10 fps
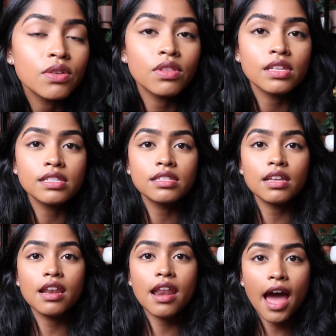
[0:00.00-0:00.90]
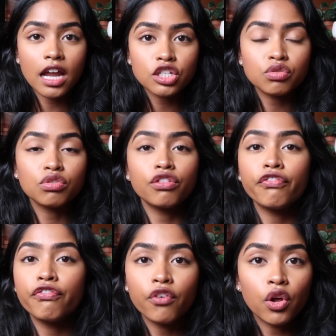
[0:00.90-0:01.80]
you this natural
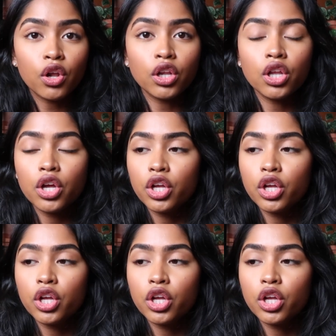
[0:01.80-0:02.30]
full